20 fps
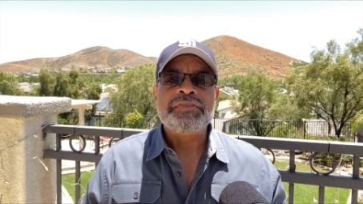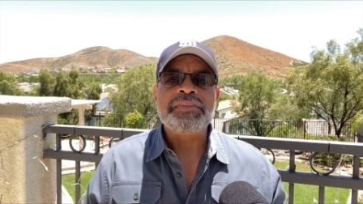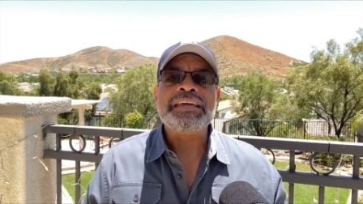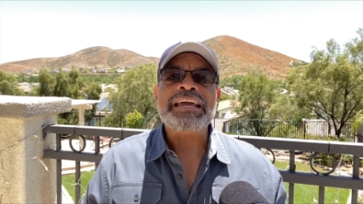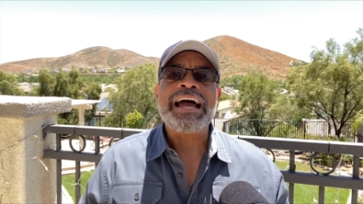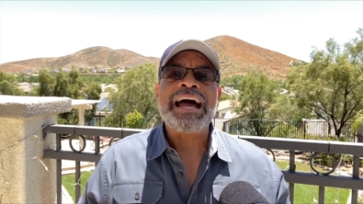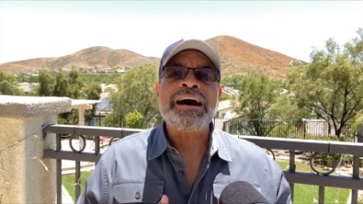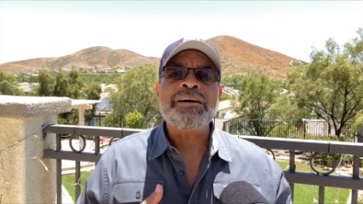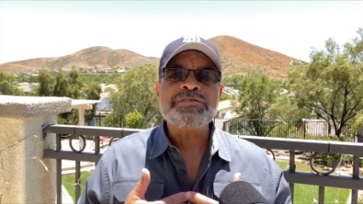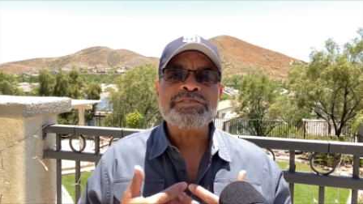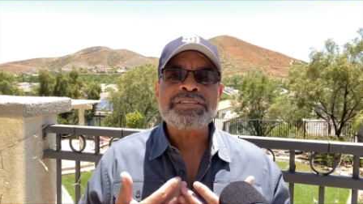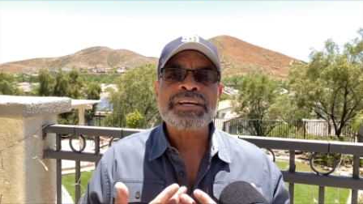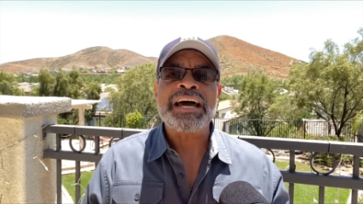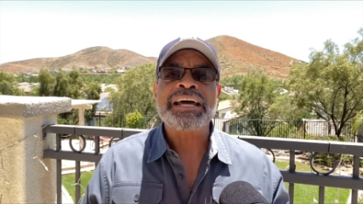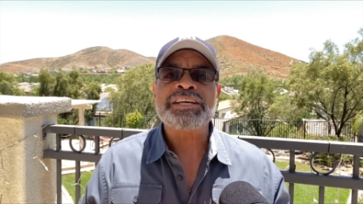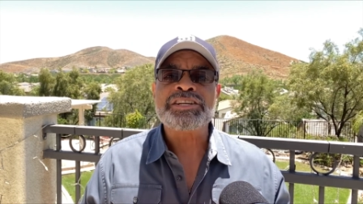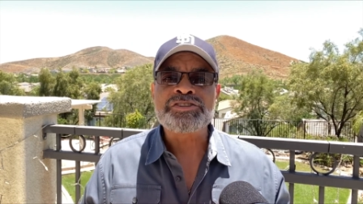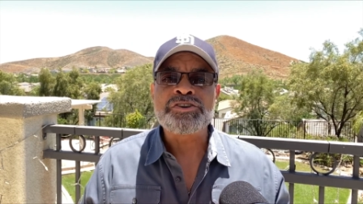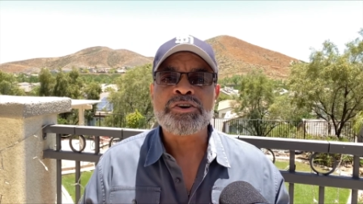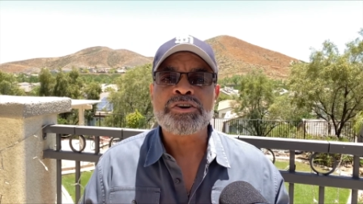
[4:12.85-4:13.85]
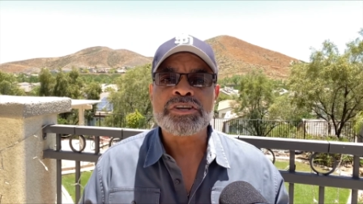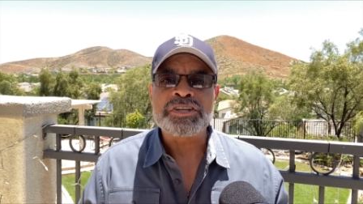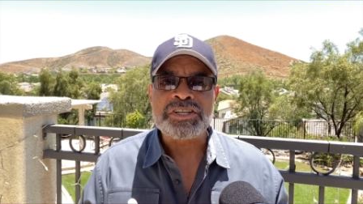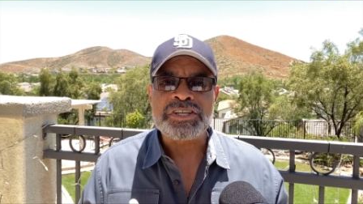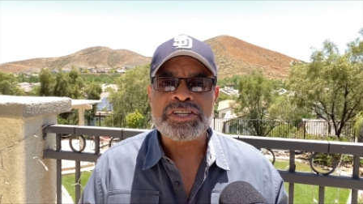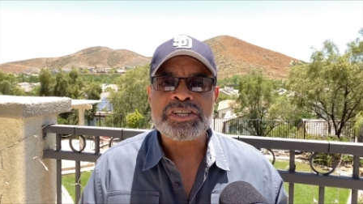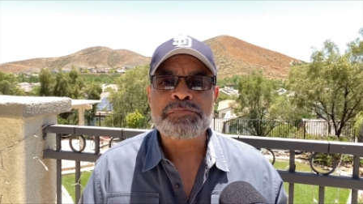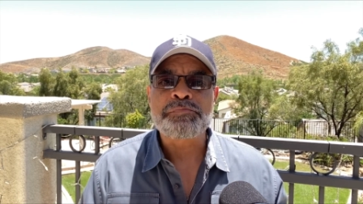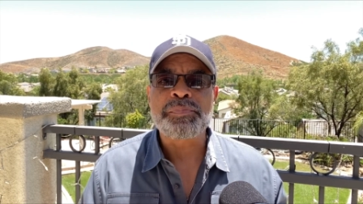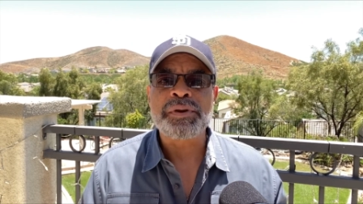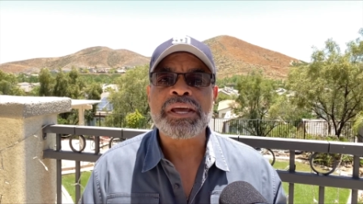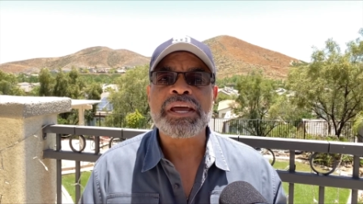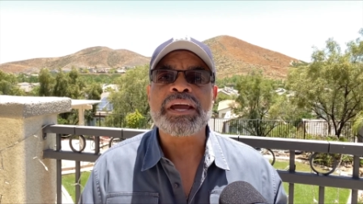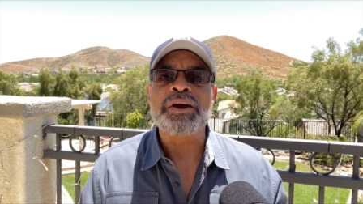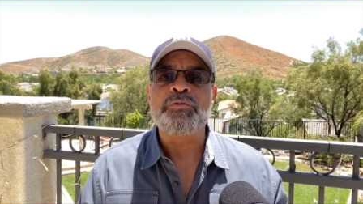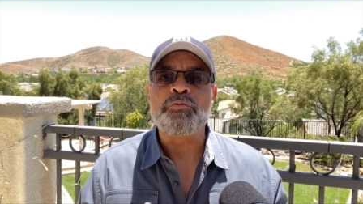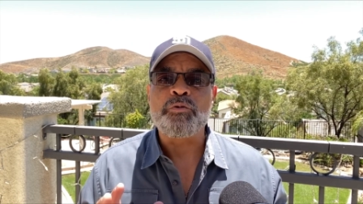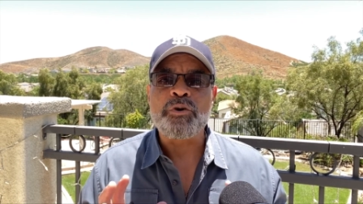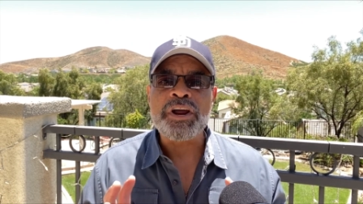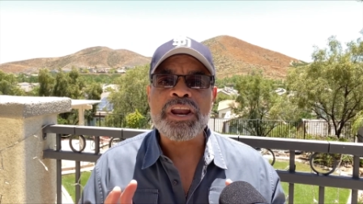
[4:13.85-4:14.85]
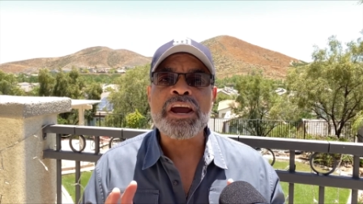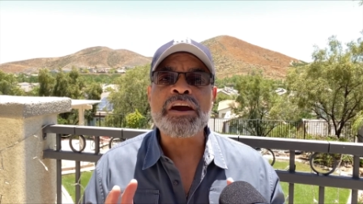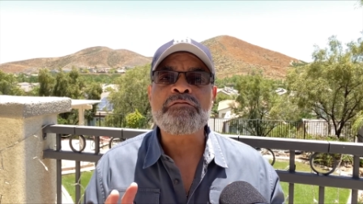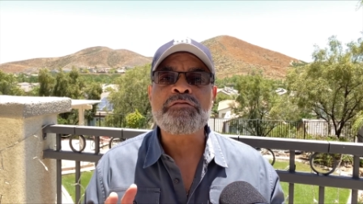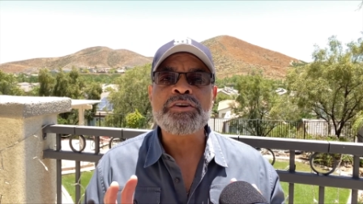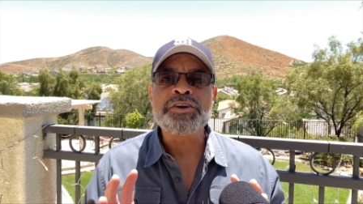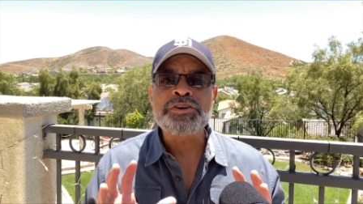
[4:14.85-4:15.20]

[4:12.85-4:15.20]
the outside is going to display whatever